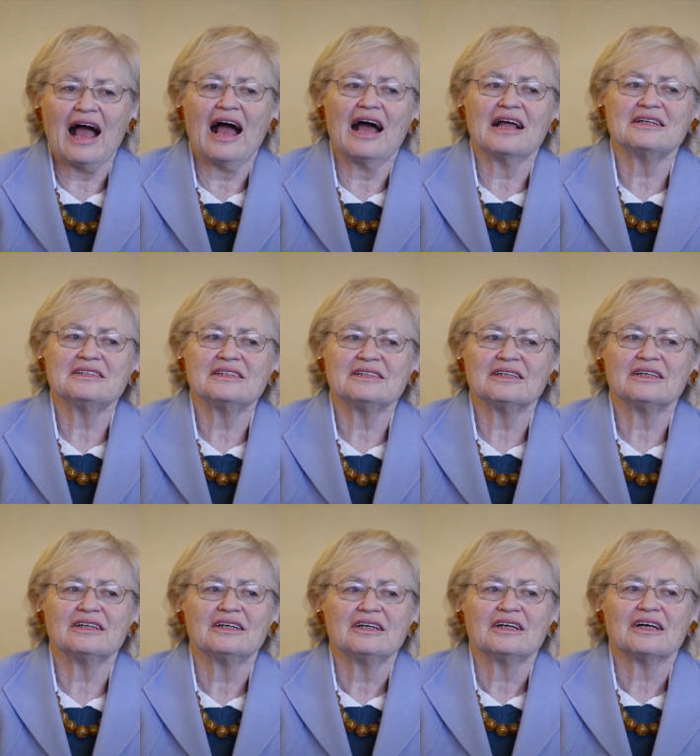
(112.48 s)
And
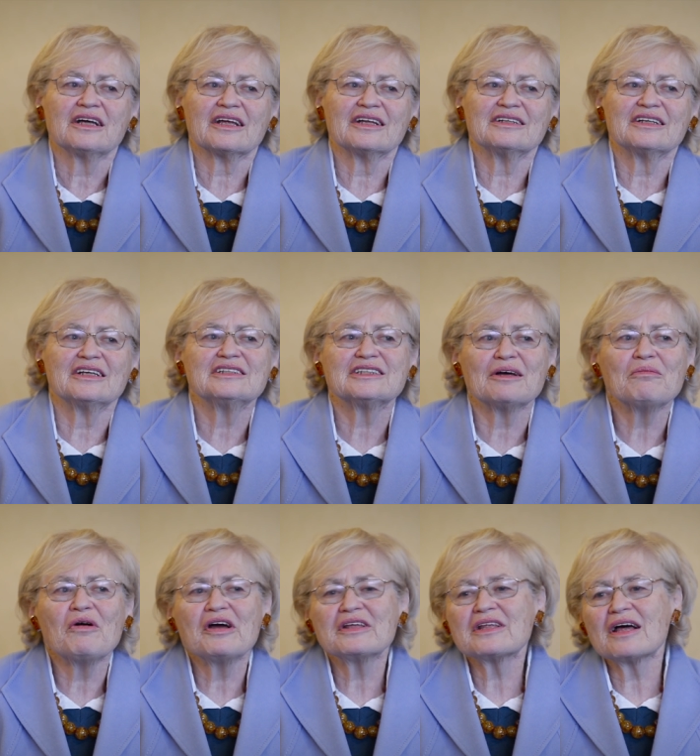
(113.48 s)
uh, in, in
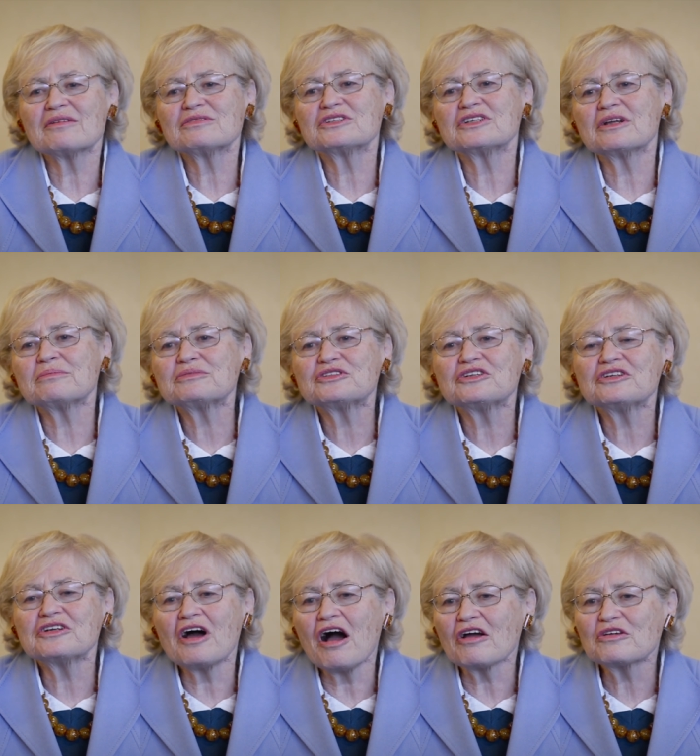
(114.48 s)
some way that was an
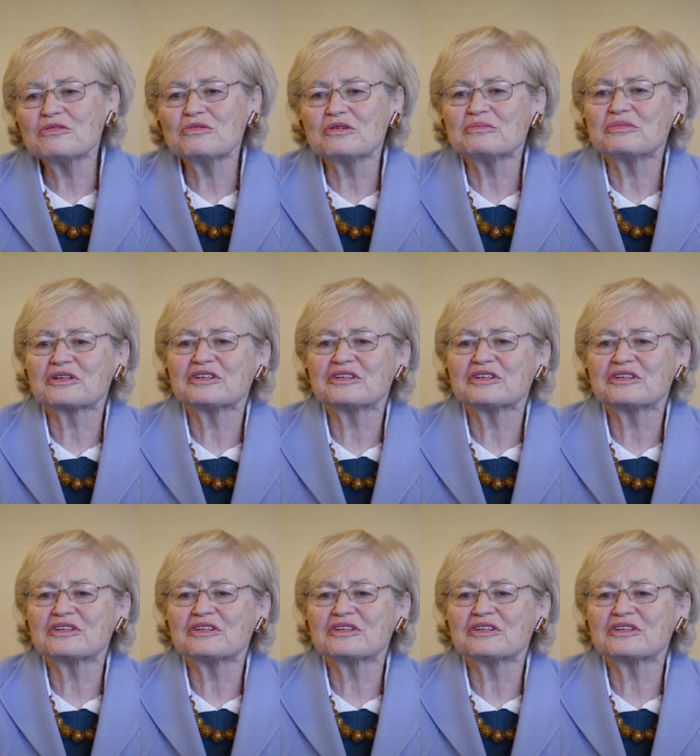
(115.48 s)
absurd argument,